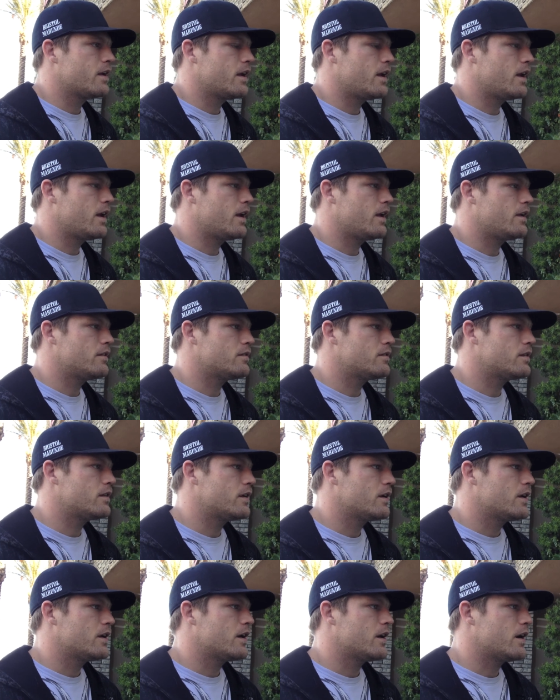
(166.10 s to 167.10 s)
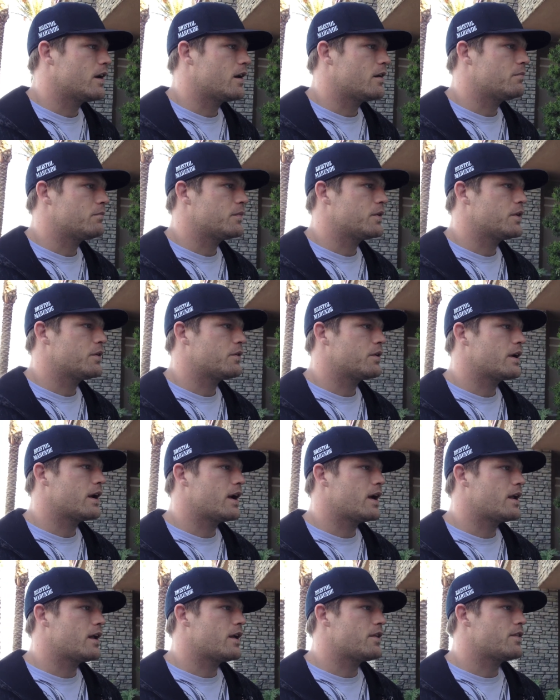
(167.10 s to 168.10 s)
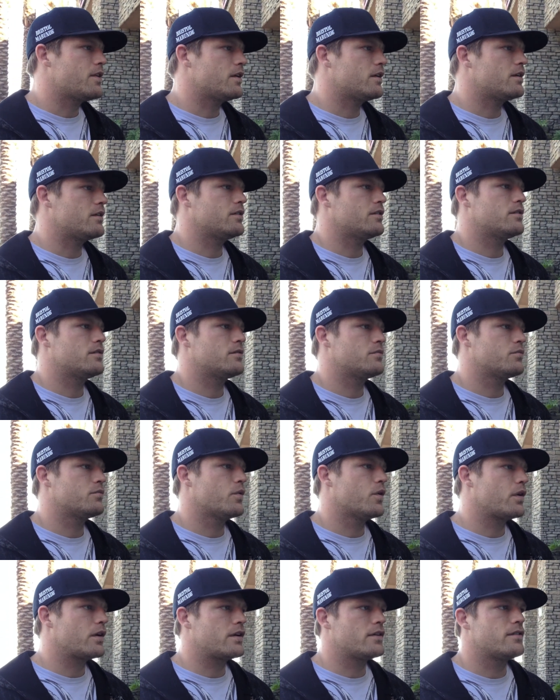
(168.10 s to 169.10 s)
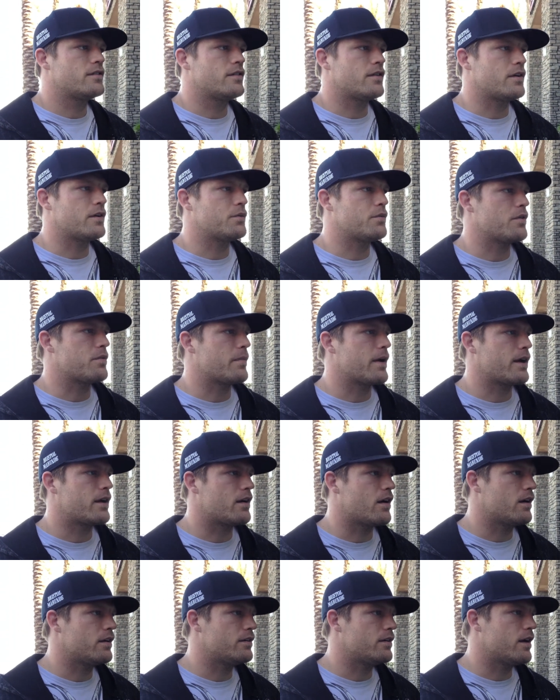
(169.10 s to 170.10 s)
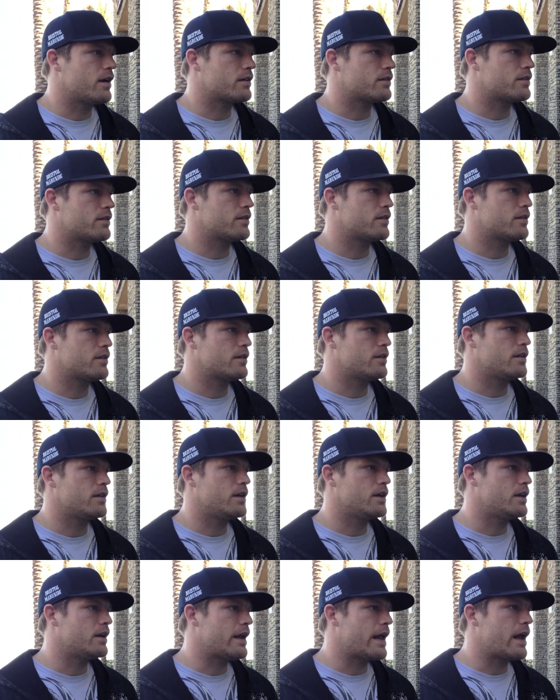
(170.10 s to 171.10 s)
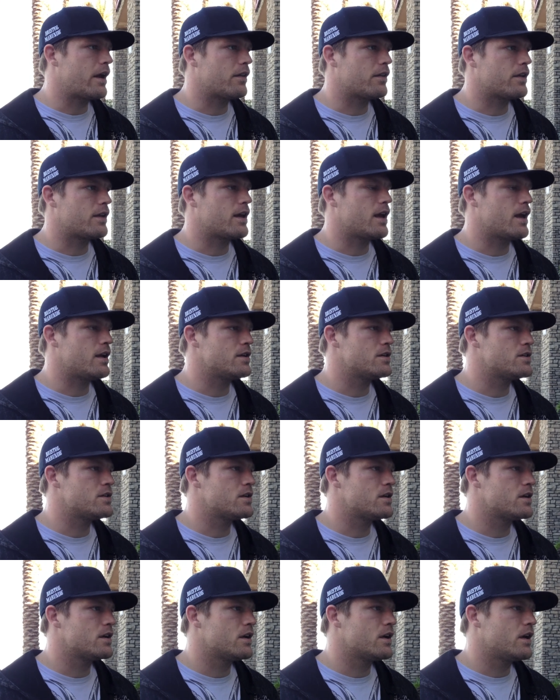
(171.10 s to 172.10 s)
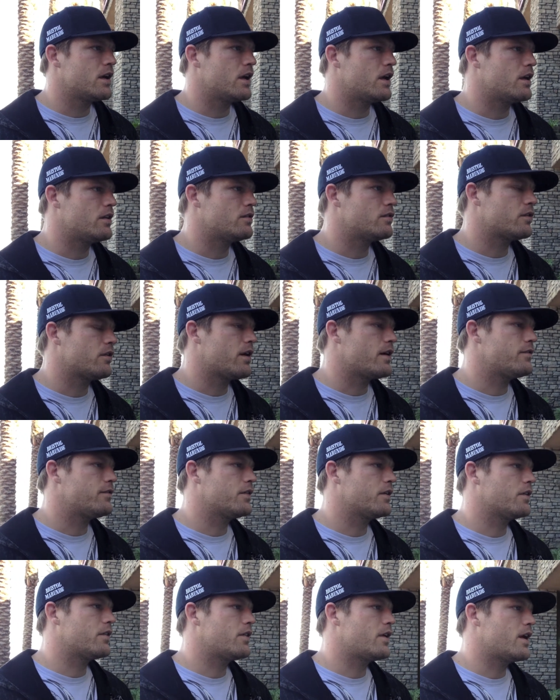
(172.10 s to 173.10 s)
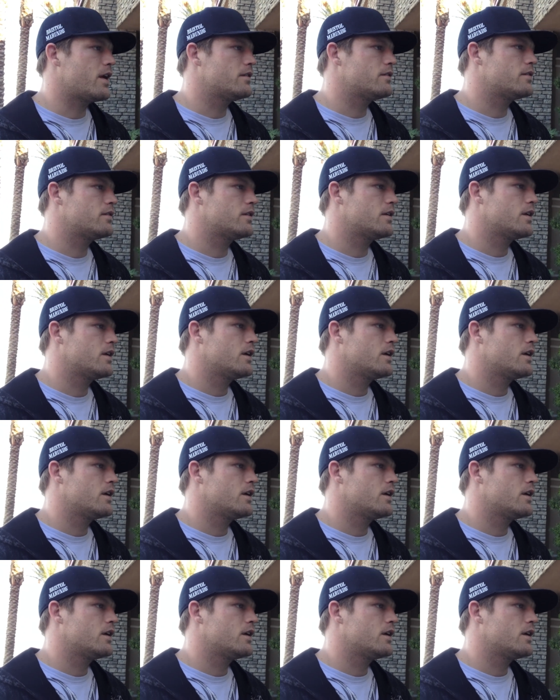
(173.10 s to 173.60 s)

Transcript: and God, I think, is more concerned with my conduct in and out of the cage, and so I feel that